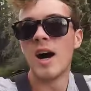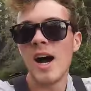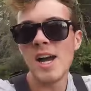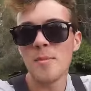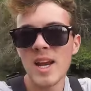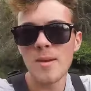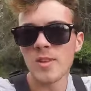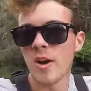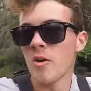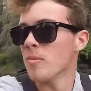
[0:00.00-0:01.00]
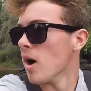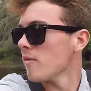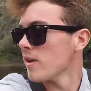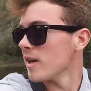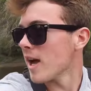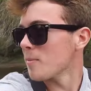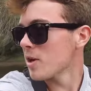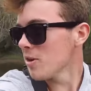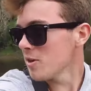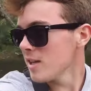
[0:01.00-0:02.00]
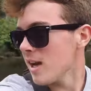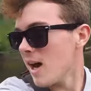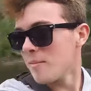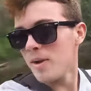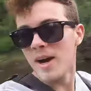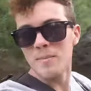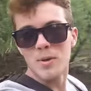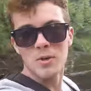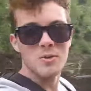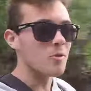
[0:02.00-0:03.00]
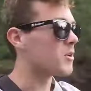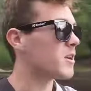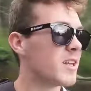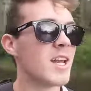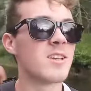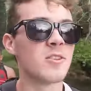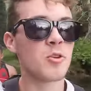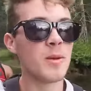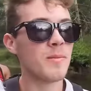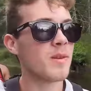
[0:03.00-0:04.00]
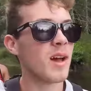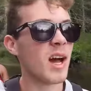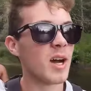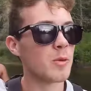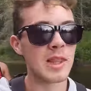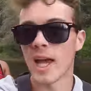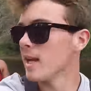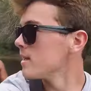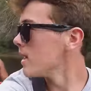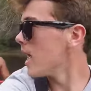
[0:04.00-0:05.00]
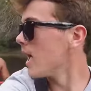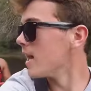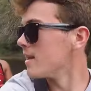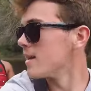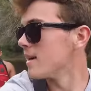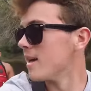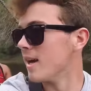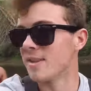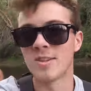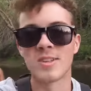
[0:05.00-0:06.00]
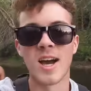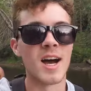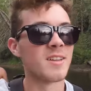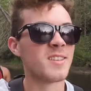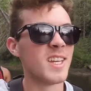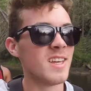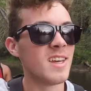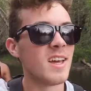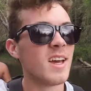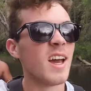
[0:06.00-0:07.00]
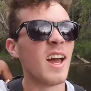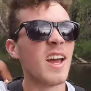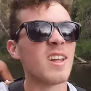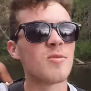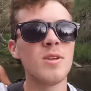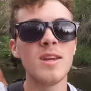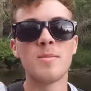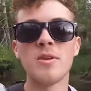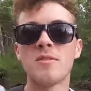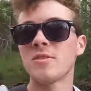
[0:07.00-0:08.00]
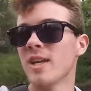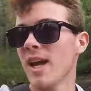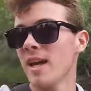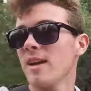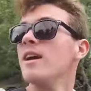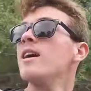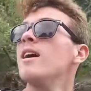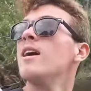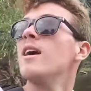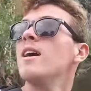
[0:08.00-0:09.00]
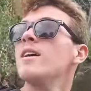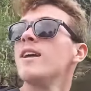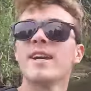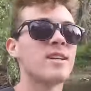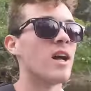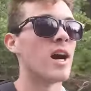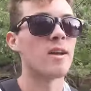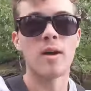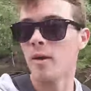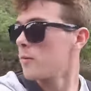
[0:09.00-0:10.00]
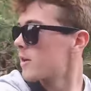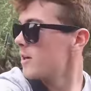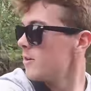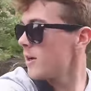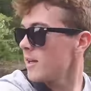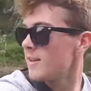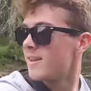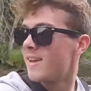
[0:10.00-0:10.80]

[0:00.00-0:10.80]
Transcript: Hi, my name is Owen Marvin and I'm currently on my Bowdoin orientation trip uh, with Leighton and Azischohos D. It's really a beautiful day. It's actually not. Uh, we're canoeing.